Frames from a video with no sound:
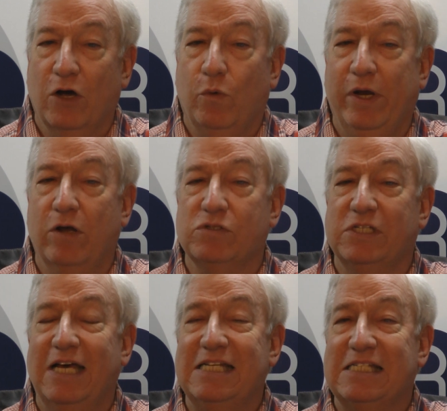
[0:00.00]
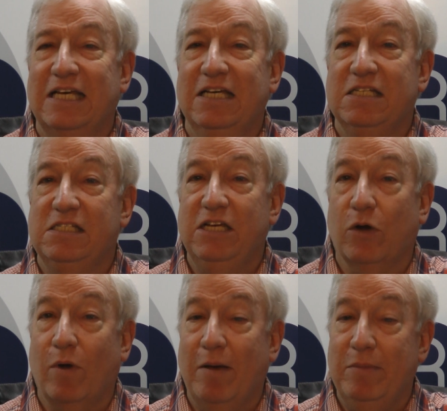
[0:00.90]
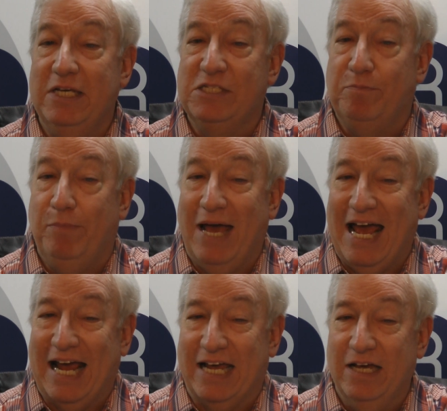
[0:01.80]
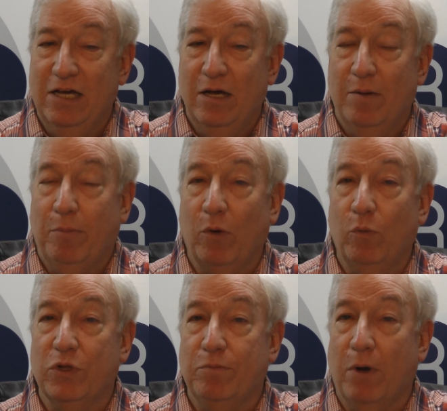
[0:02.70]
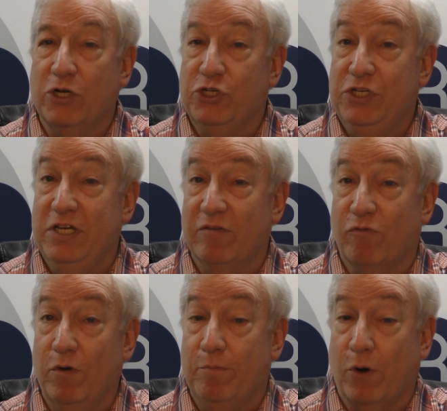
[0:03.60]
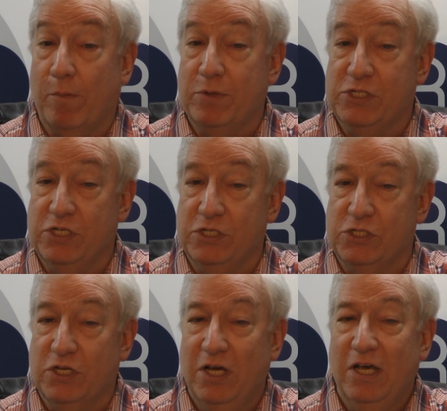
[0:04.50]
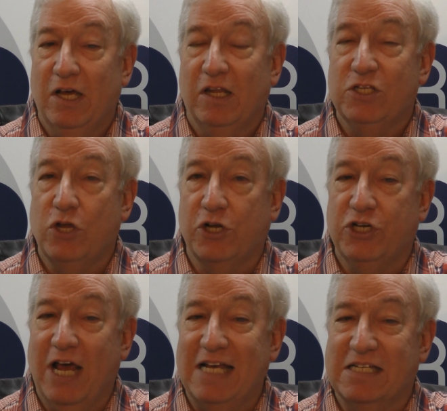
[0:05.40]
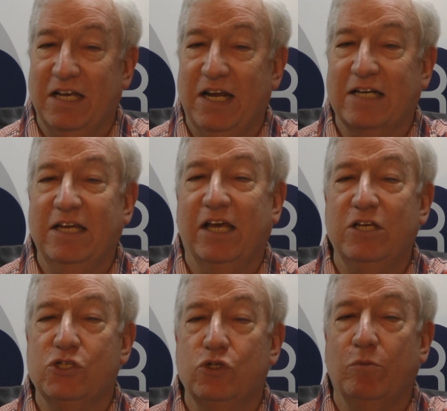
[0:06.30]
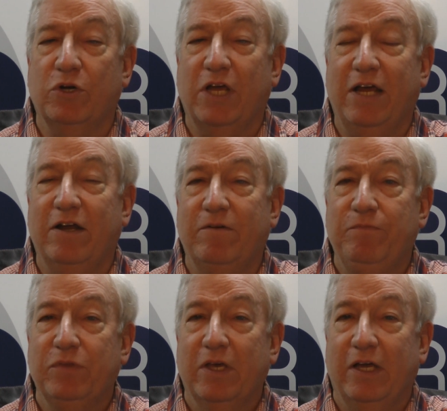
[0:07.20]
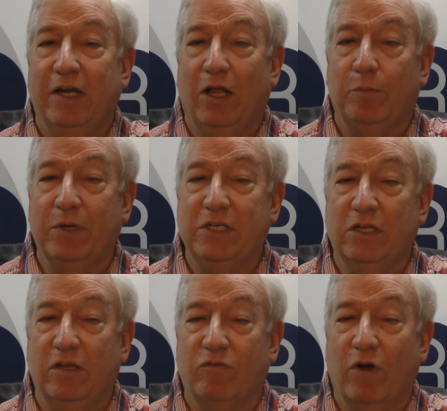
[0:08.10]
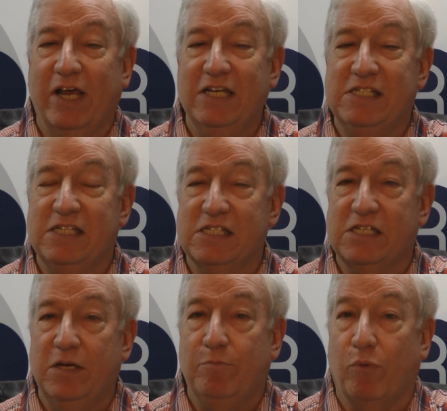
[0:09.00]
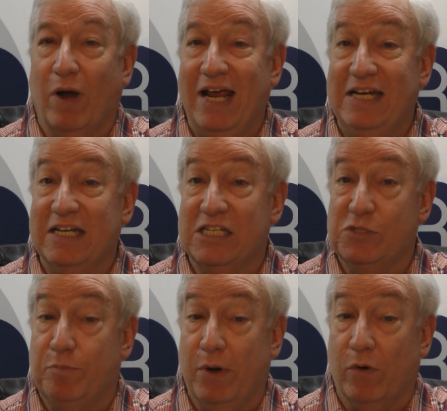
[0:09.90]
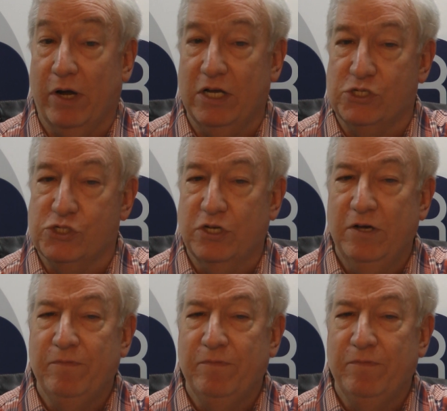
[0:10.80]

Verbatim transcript: Aquino says CRM is back but with much different purposes, such as connecting consumer data and helping deliver a consistent brand experience.